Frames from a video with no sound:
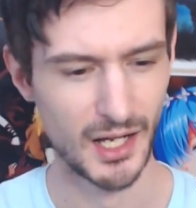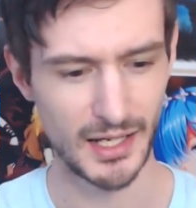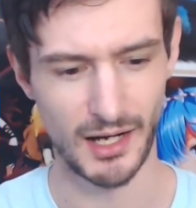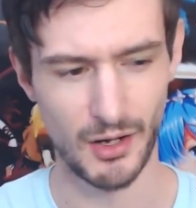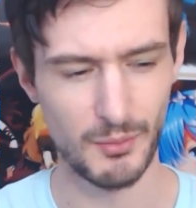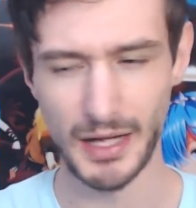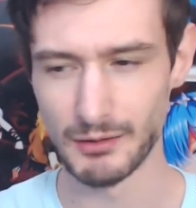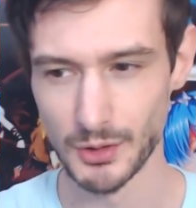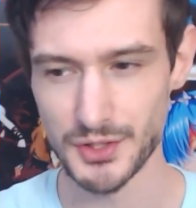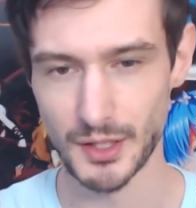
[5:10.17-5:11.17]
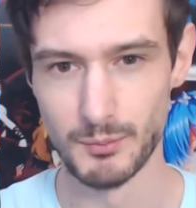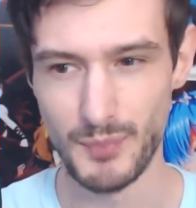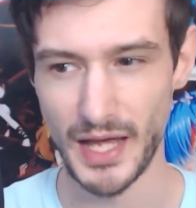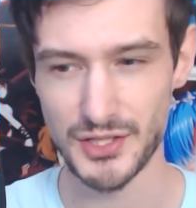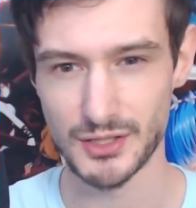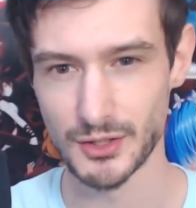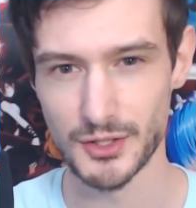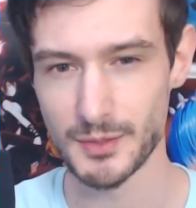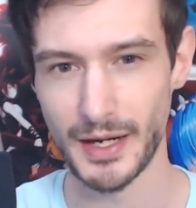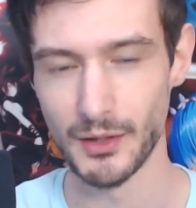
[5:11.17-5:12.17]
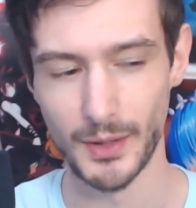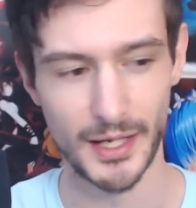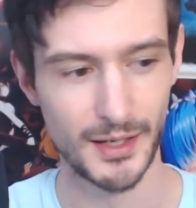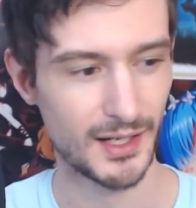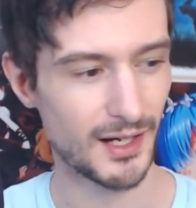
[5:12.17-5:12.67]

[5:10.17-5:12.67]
Yeah, all my roles are best girls, by the way.